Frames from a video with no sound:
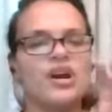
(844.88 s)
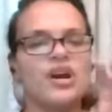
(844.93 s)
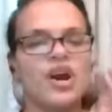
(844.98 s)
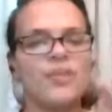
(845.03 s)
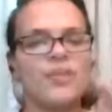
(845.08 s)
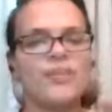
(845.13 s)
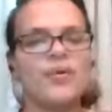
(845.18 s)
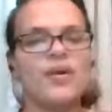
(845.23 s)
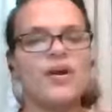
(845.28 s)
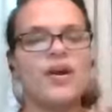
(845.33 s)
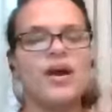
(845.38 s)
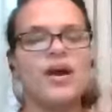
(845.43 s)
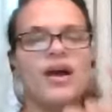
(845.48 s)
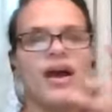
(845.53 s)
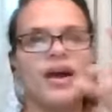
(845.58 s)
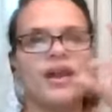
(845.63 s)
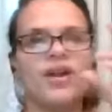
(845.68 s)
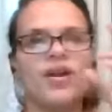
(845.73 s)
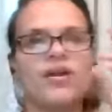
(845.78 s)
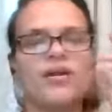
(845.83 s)
our
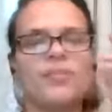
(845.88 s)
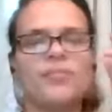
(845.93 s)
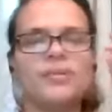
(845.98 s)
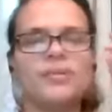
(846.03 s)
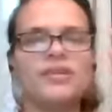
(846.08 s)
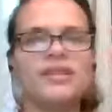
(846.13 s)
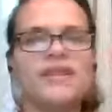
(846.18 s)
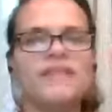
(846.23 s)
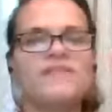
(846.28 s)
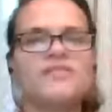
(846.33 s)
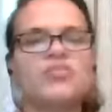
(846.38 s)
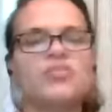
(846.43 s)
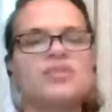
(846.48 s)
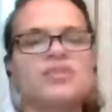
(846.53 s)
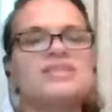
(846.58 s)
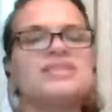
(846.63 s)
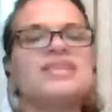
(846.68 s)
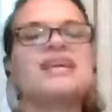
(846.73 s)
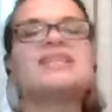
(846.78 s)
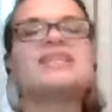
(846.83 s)
and our beliefs will
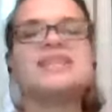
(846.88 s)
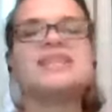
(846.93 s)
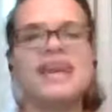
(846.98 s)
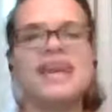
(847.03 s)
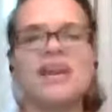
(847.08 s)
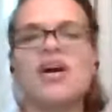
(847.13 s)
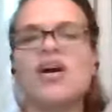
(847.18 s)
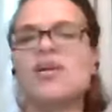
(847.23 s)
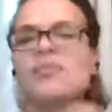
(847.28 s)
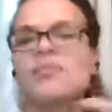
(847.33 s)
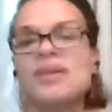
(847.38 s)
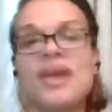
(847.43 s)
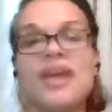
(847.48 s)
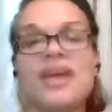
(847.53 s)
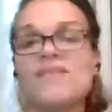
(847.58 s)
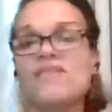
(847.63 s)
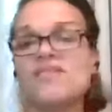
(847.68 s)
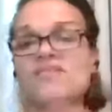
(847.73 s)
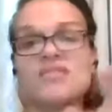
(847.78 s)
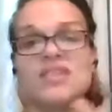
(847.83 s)
dictate our
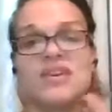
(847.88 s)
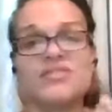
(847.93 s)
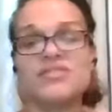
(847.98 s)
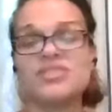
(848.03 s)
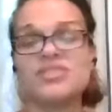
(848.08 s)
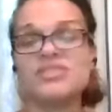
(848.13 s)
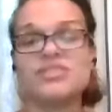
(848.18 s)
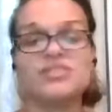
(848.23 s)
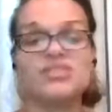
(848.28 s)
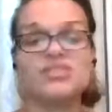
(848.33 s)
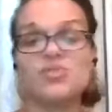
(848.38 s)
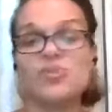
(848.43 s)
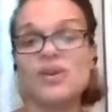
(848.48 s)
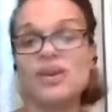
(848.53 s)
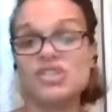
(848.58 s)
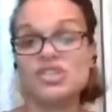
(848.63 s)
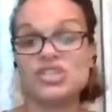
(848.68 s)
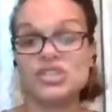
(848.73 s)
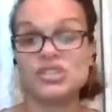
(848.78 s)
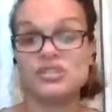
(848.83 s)
behavior in every
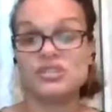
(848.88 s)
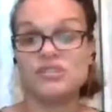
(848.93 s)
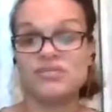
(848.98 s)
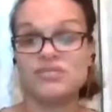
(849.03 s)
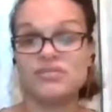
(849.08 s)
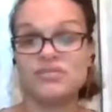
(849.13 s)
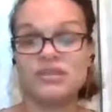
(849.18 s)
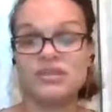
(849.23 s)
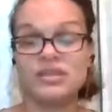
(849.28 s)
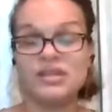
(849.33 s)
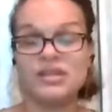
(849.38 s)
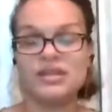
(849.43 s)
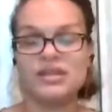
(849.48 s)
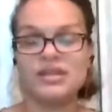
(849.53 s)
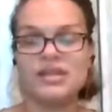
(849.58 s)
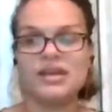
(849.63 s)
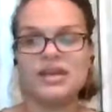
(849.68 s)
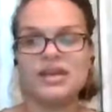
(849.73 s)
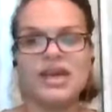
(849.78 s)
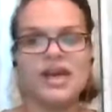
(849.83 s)
situation.
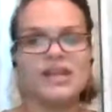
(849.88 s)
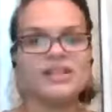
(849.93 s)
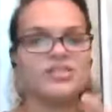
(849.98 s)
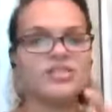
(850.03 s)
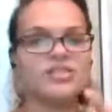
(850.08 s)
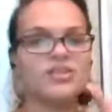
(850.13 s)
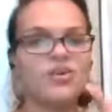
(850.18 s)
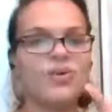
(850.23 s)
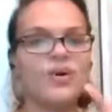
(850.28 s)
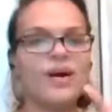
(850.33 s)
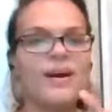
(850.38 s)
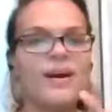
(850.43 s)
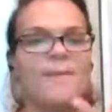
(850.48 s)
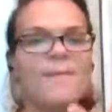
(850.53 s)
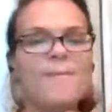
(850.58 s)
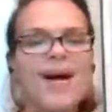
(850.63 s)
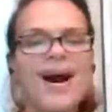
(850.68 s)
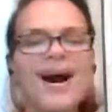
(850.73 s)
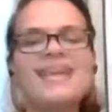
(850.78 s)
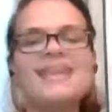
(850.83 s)
And so
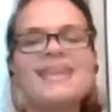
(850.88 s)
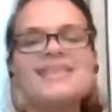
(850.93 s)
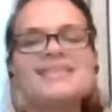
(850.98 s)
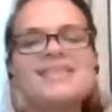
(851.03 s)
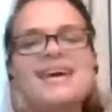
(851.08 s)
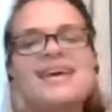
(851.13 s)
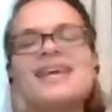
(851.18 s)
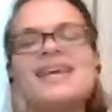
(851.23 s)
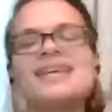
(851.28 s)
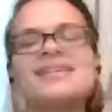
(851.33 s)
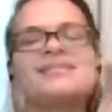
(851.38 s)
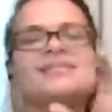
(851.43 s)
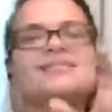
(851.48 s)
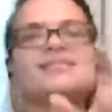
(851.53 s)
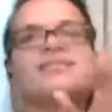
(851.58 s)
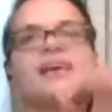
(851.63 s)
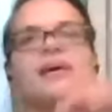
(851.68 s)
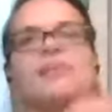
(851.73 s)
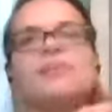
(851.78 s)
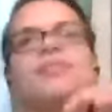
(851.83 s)
mindset
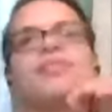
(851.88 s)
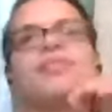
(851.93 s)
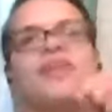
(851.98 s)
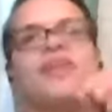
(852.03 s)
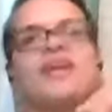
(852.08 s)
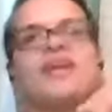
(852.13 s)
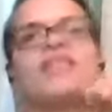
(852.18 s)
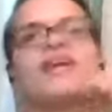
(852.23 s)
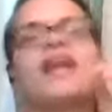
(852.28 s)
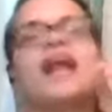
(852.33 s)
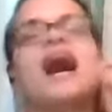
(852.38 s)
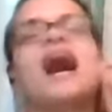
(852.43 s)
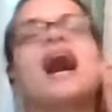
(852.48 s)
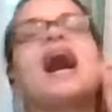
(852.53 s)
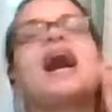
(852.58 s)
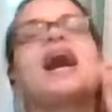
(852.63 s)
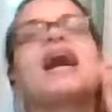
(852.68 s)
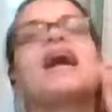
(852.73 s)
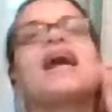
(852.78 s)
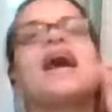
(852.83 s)
is something that
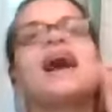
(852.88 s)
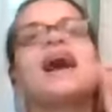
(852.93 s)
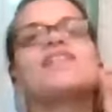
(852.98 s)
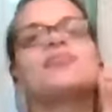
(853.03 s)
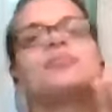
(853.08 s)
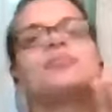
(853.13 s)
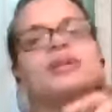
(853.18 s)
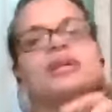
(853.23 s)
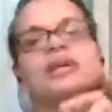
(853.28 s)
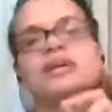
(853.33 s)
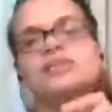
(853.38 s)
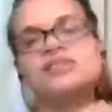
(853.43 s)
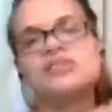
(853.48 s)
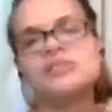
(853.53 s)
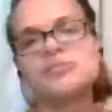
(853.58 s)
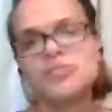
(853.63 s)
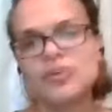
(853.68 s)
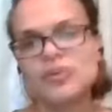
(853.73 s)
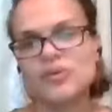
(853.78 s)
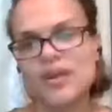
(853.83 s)
I have been
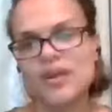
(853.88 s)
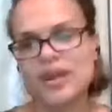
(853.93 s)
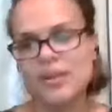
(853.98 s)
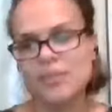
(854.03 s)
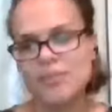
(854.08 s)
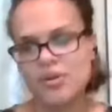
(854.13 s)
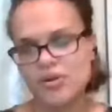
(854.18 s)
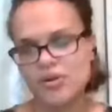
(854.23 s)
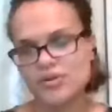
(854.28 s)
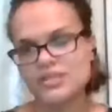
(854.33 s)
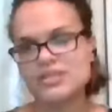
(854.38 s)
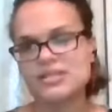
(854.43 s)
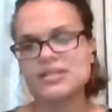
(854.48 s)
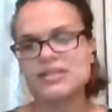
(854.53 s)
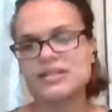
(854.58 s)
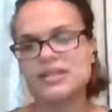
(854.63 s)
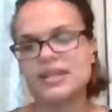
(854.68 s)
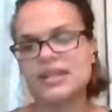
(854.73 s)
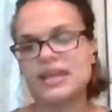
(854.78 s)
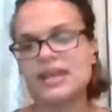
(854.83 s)
exploring
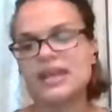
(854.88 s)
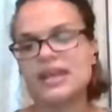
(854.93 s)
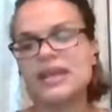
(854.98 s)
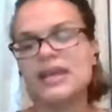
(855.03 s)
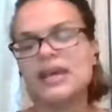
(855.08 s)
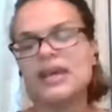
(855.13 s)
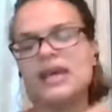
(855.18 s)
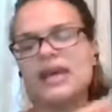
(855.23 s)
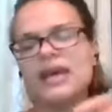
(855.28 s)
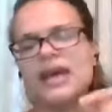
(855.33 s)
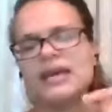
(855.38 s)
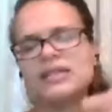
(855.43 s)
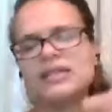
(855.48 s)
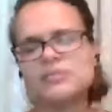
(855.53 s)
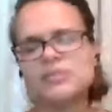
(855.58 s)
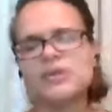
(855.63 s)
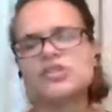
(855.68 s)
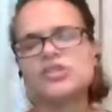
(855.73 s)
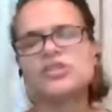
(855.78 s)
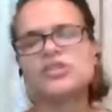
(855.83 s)
personally,
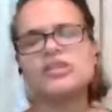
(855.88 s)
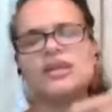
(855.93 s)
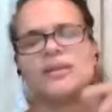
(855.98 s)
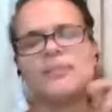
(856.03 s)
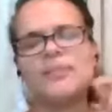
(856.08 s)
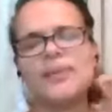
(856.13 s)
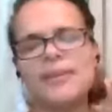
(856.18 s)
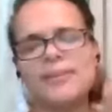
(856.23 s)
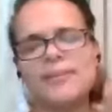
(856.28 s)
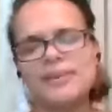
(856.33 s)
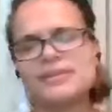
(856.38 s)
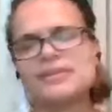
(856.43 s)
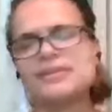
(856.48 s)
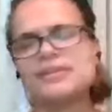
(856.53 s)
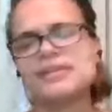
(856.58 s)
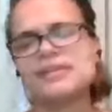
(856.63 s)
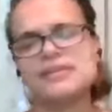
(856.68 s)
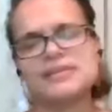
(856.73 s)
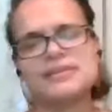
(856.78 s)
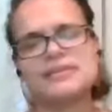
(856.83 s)
especially in my
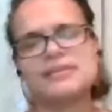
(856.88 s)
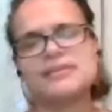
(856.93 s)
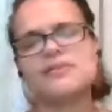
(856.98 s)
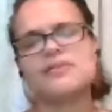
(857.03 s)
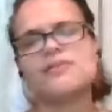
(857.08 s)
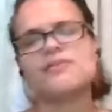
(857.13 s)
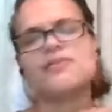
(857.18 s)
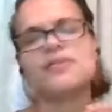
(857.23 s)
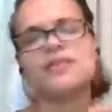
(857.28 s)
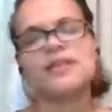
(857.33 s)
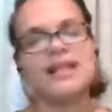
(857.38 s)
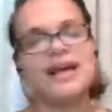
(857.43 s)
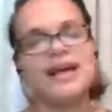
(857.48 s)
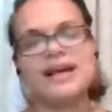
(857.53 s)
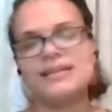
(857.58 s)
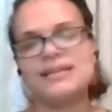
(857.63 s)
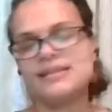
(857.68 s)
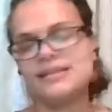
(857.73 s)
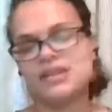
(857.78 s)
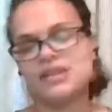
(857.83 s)
business for the
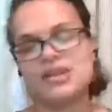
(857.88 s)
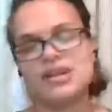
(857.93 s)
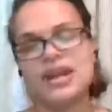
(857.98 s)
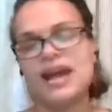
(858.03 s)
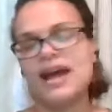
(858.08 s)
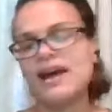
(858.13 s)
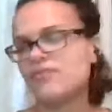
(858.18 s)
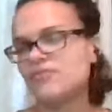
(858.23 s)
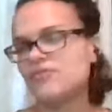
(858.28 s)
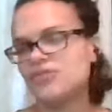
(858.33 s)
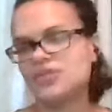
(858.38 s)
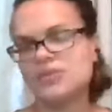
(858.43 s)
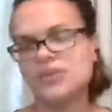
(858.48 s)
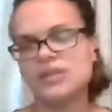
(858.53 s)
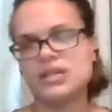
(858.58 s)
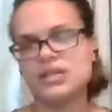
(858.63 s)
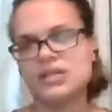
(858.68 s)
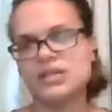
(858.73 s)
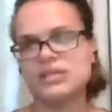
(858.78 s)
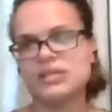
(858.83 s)
last year and a half, two
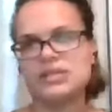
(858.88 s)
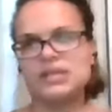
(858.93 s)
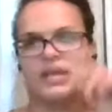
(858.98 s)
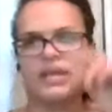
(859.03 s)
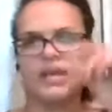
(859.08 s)
years.